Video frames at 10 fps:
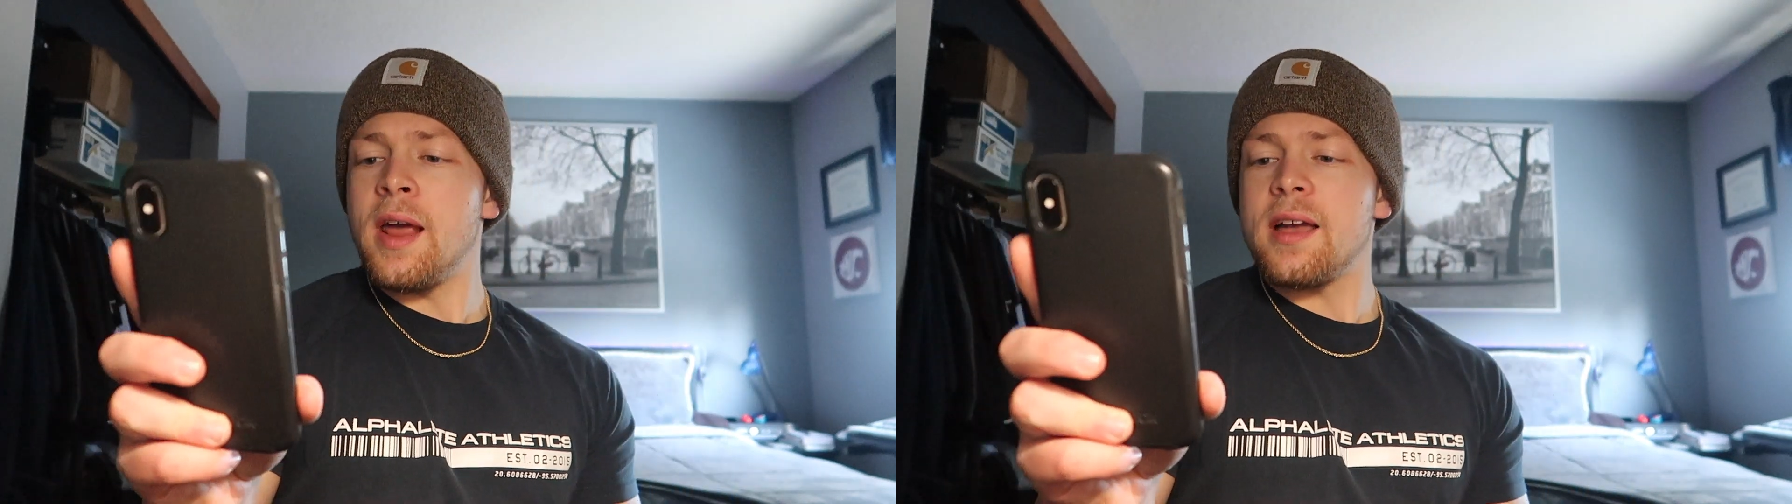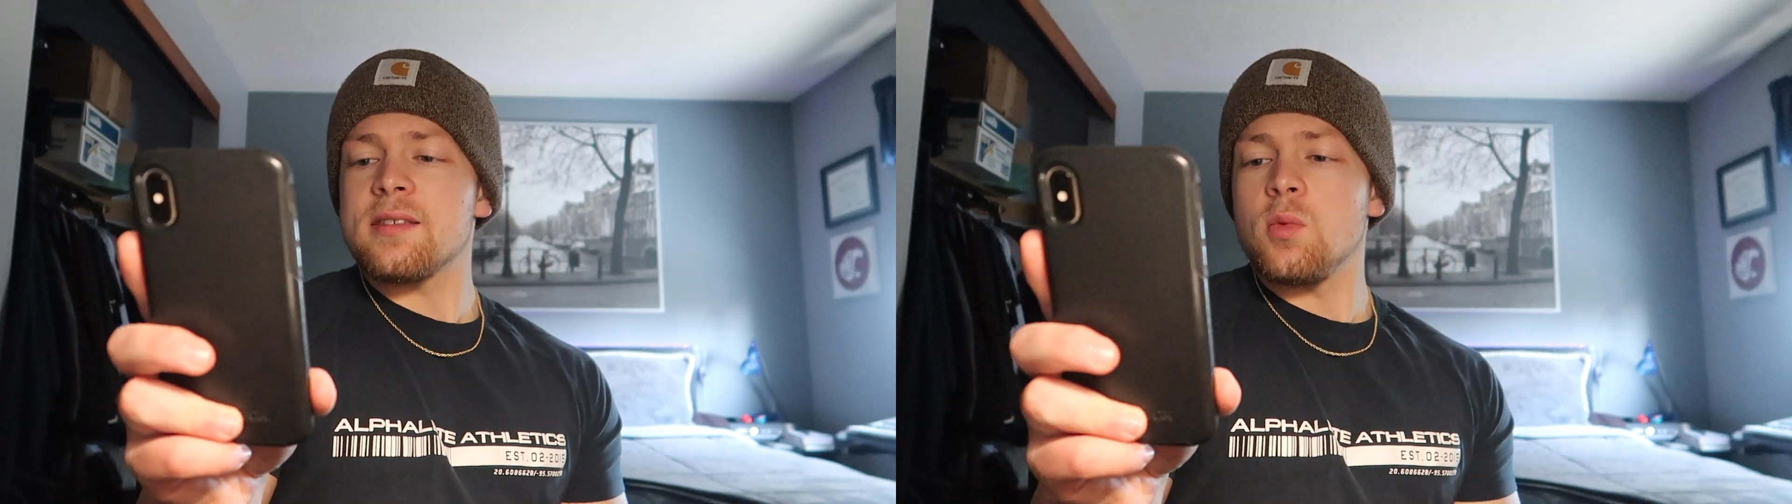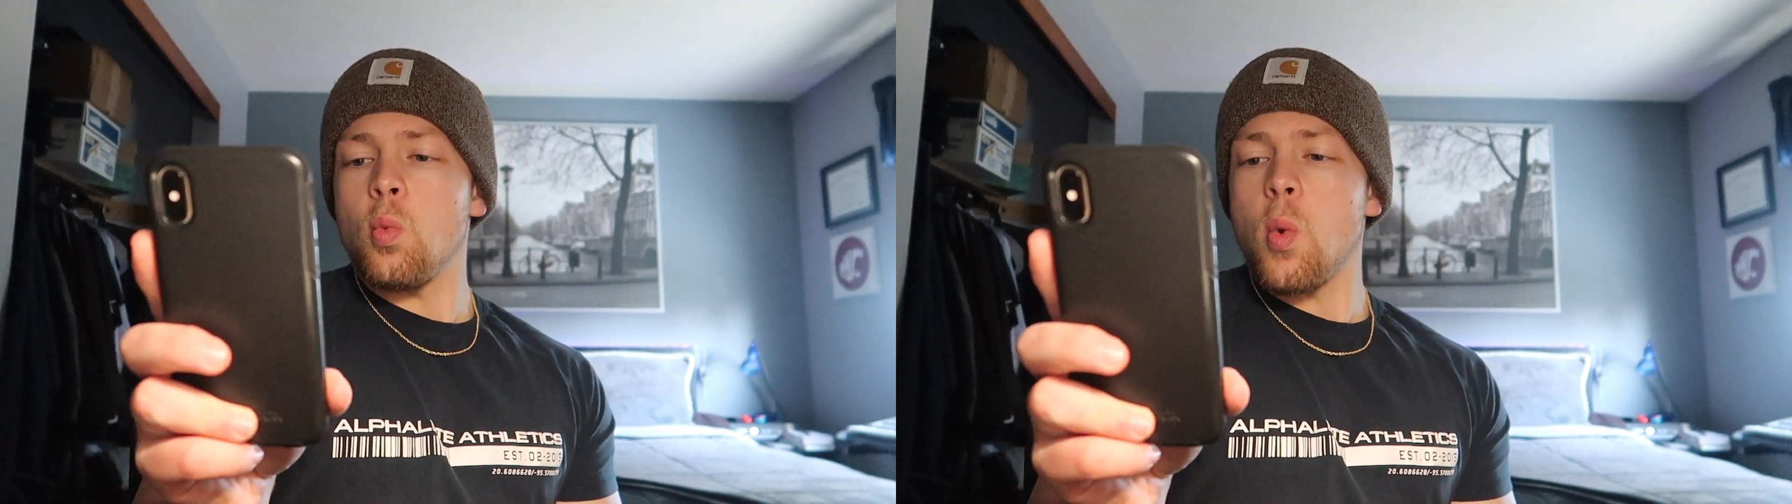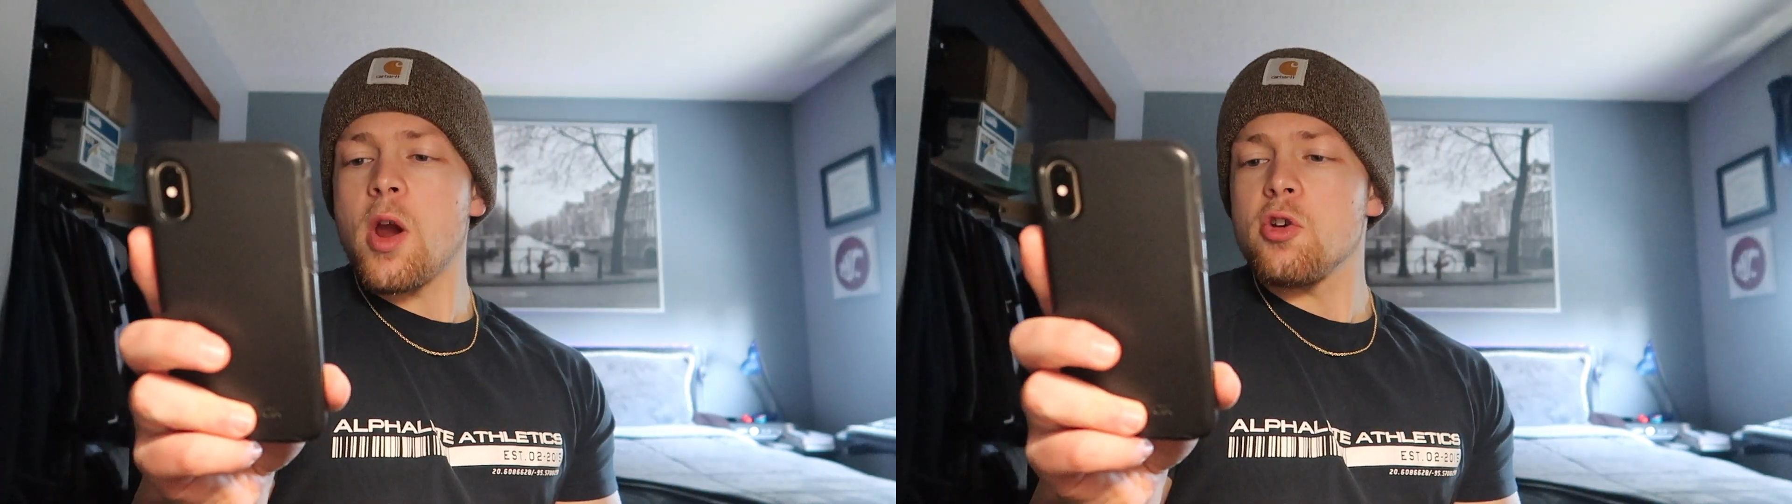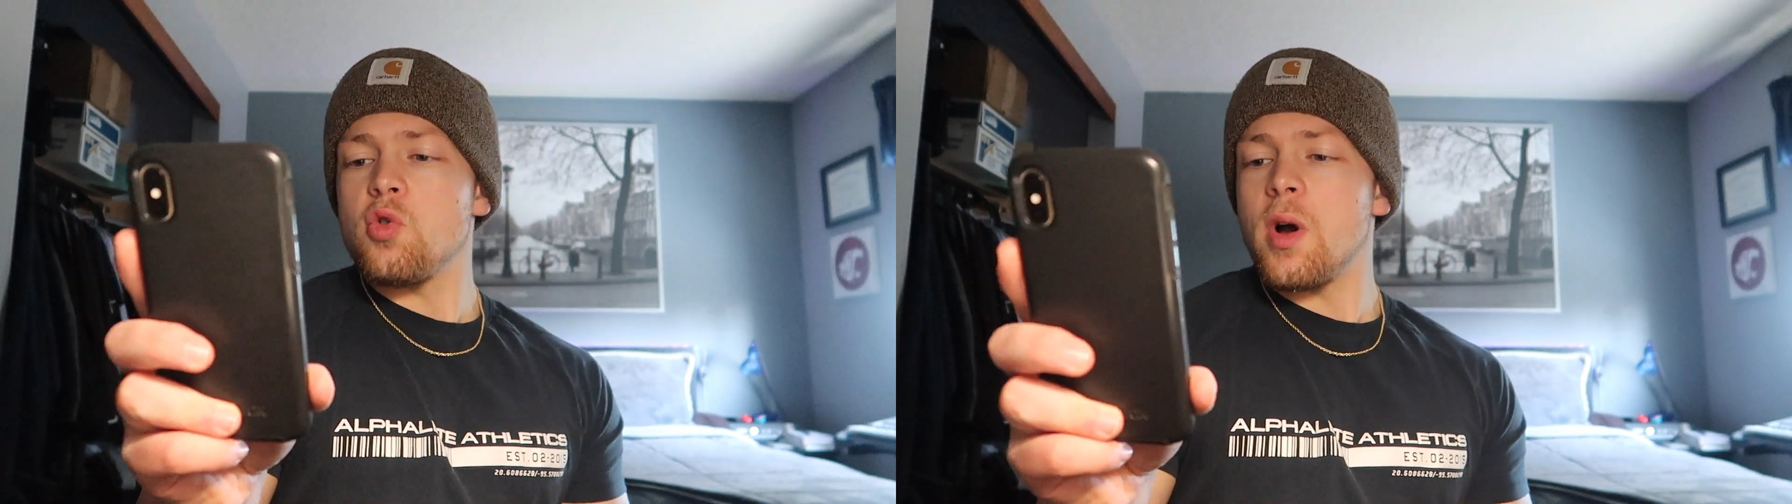asking
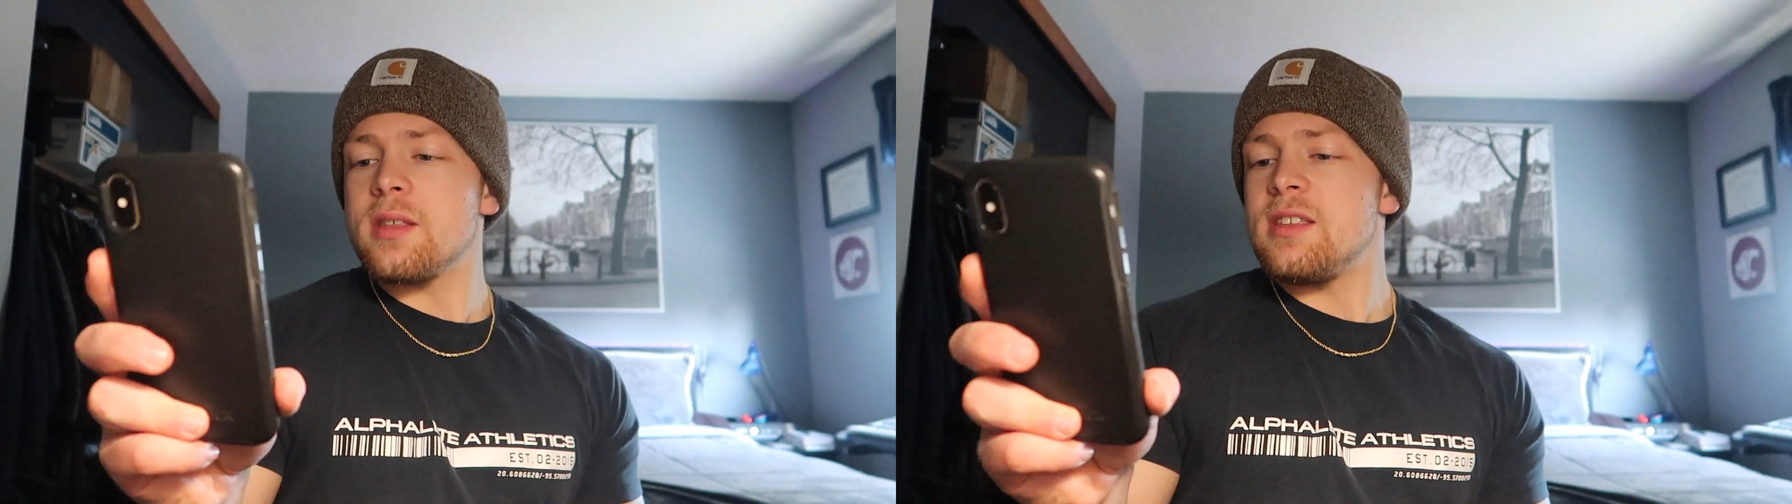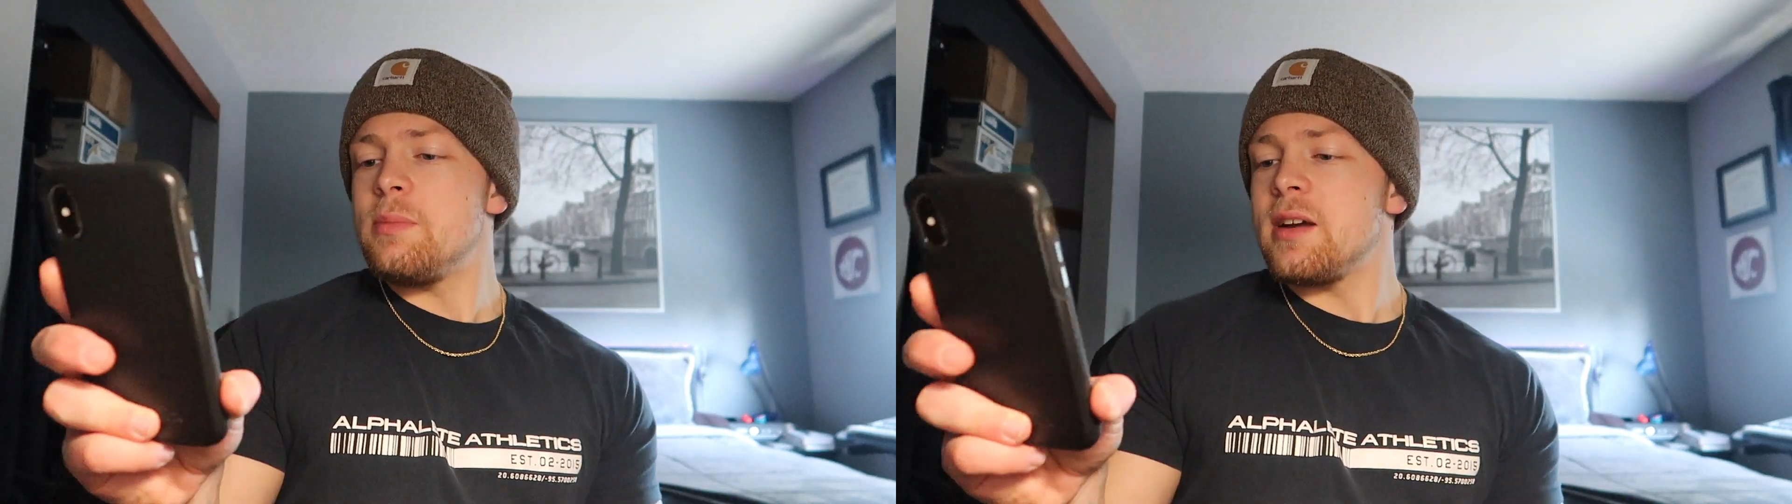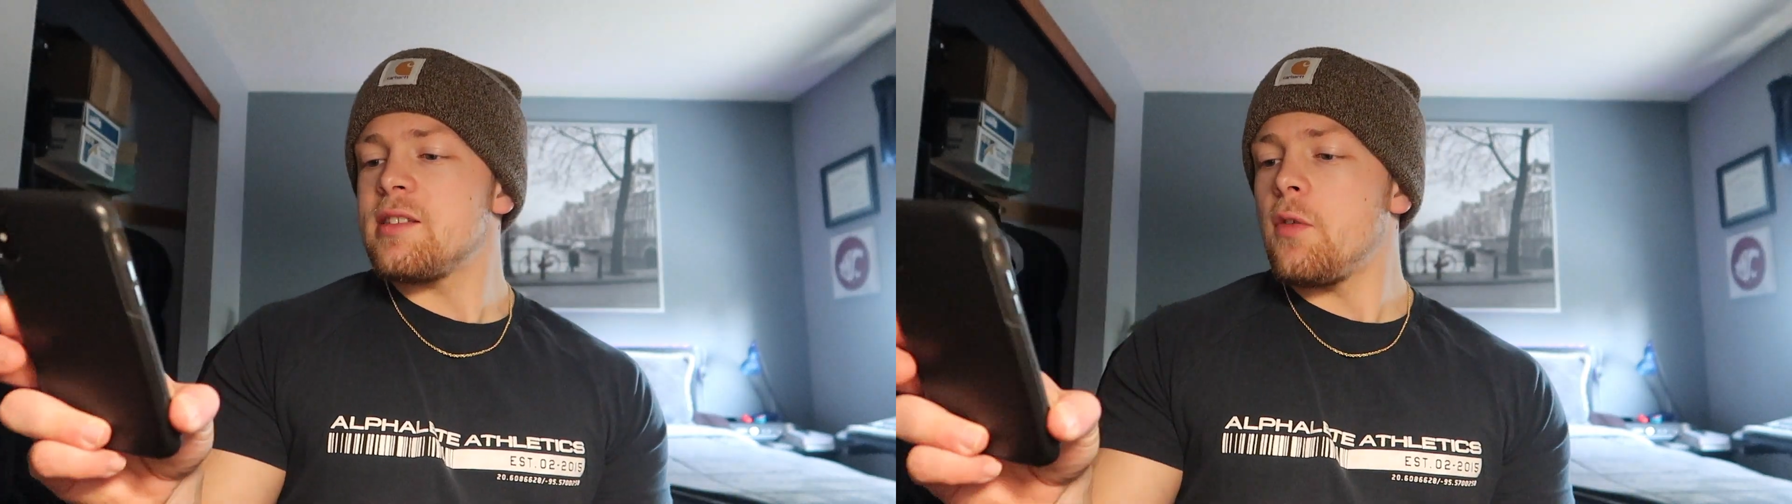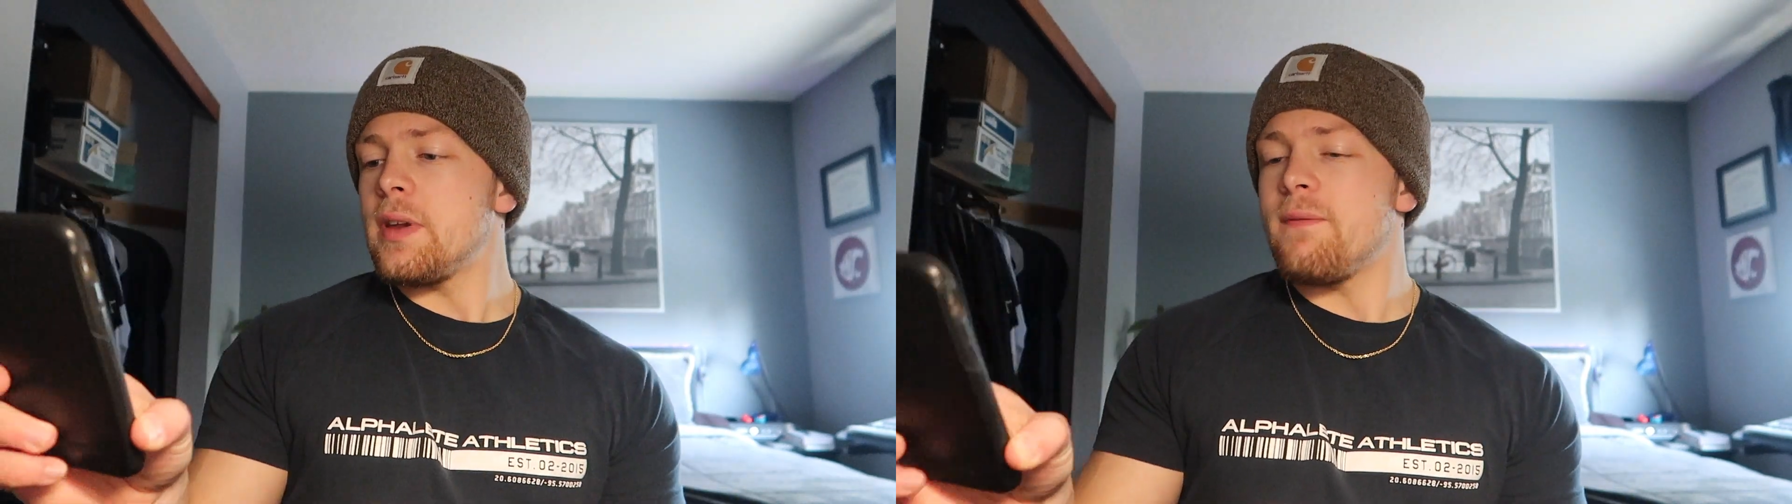where do I see myself